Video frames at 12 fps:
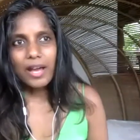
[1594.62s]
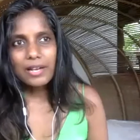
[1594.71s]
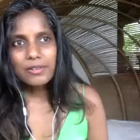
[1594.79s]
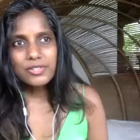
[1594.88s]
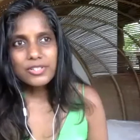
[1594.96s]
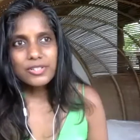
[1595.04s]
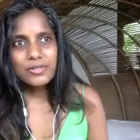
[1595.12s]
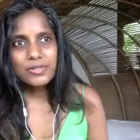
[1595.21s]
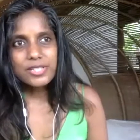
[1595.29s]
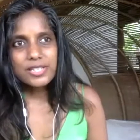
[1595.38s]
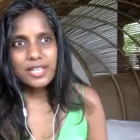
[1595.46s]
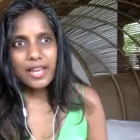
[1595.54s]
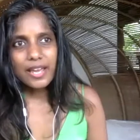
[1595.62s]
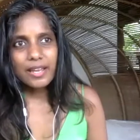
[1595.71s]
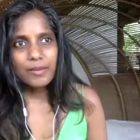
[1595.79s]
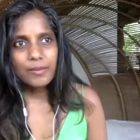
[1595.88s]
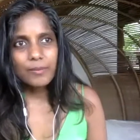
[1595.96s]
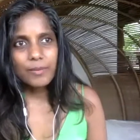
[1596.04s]
do you
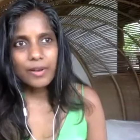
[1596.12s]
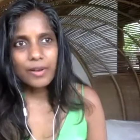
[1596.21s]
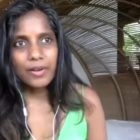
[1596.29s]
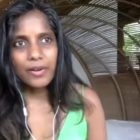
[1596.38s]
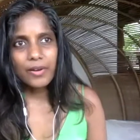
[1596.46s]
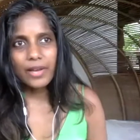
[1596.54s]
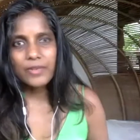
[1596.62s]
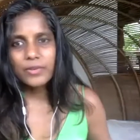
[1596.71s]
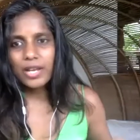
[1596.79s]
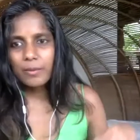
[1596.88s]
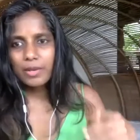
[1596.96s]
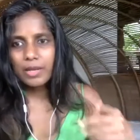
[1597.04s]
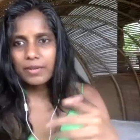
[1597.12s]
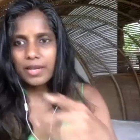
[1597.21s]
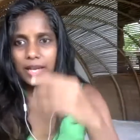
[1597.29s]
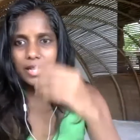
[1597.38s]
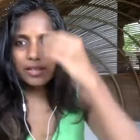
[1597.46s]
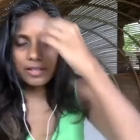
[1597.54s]
say, and Riya, maybe
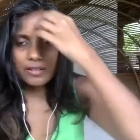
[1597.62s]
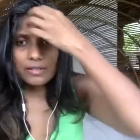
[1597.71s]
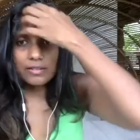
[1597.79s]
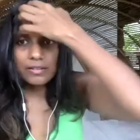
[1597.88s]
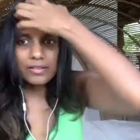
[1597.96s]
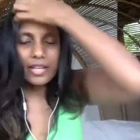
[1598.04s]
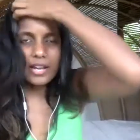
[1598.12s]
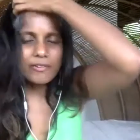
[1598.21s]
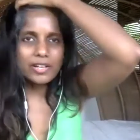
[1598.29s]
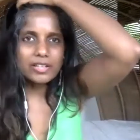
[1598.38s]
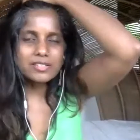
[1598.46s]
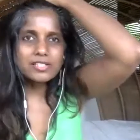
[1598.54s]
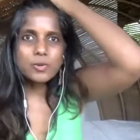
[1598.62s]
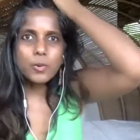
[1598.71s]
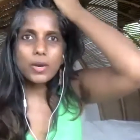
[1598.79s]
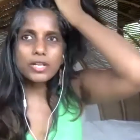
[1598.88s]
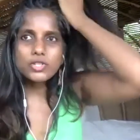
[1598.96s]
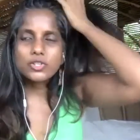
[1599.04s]
I can direct this
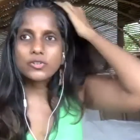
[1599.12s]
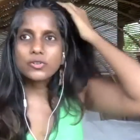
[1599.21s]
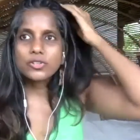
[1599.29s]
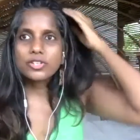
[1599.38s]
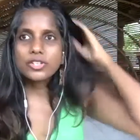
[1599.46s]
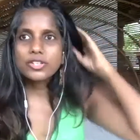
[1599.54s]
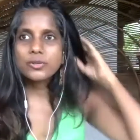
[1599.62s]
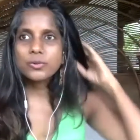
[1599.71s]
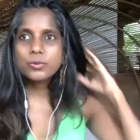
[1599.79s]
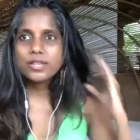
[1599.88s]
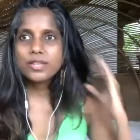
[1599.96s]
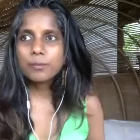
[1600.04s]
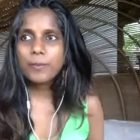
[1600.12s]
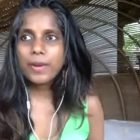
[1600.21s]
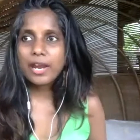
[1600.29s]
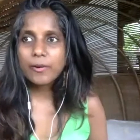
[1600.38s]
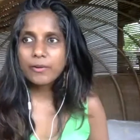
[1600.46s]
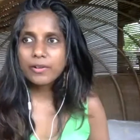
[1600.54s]
question on you, that
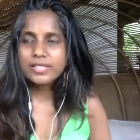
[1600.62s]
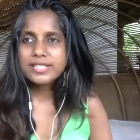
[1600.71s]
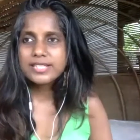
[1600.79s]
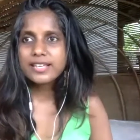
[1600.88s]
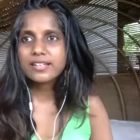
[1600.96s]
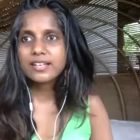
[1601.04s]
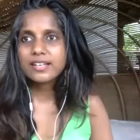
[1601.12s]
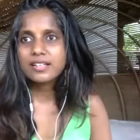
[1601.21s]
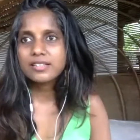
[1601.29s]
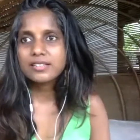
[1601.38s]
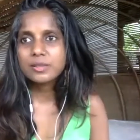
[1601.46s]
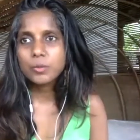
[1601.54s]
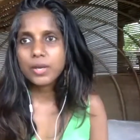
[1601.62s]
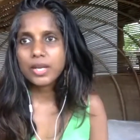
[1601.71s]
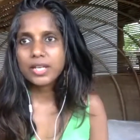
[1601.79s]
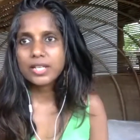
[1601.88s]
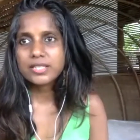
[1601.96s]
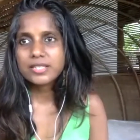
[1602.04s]
parents can
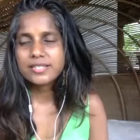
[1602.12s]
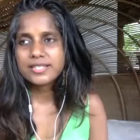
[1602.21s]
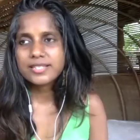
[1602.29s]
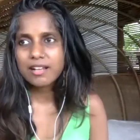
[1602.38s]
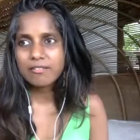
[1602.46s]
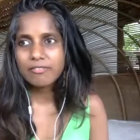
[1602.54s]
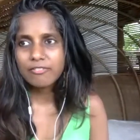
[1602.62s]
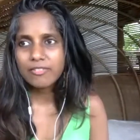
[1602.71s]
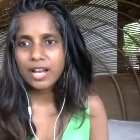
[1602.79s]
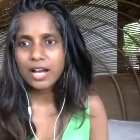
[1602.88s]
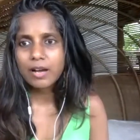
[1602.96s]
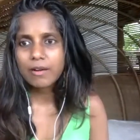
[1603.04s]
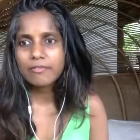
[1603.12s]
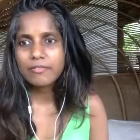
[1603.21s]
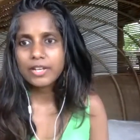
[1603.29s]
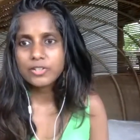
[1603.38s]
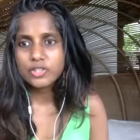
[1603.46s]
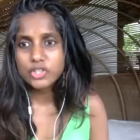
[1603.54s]
cultivate self-love
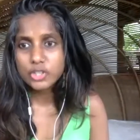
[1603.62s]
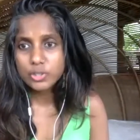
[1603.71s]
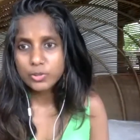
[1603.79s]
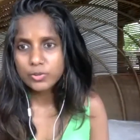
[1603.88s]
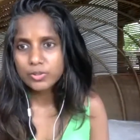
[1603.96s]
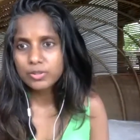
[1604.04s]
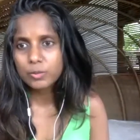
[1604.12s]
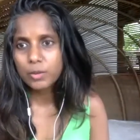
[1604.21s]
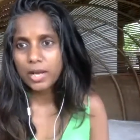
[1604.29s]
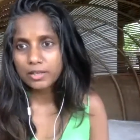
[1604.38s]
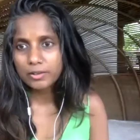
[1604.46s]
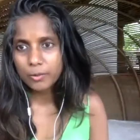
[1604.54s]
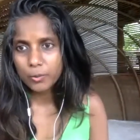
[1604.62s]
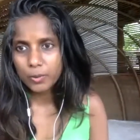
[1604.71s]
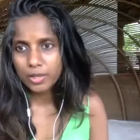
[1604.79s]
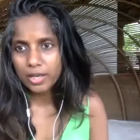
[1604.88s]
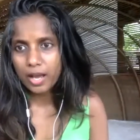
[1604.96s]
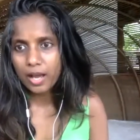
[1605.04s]
in children while
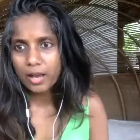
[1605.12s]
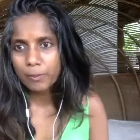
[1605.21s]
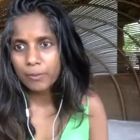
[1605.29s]
growing up?